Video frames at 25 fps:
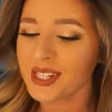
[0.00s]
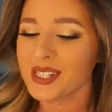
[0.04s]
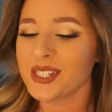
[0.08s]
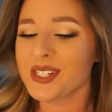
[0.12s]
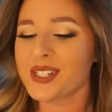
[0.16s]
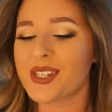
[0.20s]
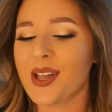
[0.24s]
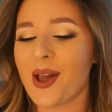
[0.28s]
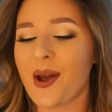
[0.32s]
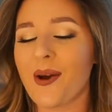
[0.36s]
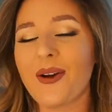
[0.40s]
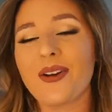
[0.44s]

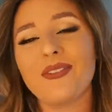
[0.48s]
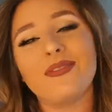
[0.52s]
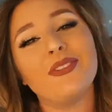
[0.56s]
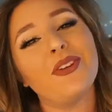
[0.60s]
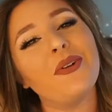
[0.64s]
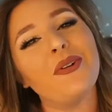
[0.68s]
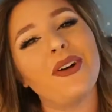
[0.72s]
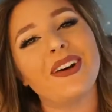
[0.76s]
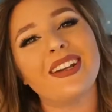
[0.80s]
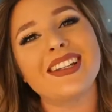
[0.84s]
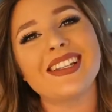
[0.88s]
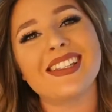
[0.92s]
So if
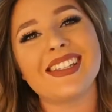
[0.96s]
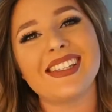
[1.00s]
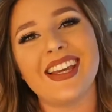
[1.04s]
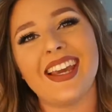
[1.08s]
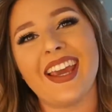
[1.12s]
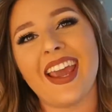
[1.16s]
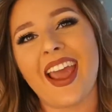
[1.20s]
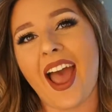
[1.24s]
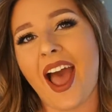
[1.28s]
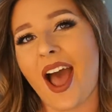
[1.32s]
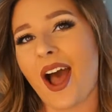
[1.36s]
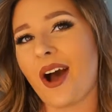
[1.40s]
you want to
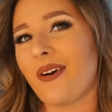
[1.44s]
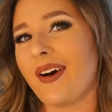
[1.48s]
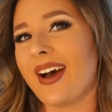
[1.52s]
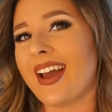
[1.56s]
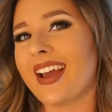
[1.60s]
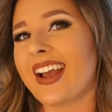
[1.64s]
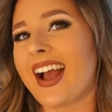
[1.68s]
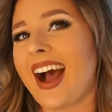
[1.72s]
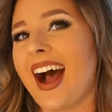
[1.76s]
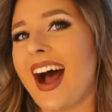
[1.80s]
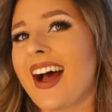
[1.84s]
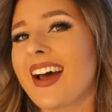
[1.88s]
see how I
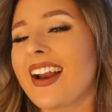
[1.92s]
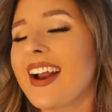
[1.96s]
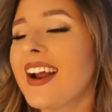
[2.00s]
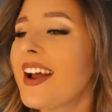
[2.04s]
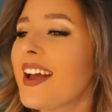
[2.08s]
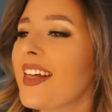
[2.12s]
got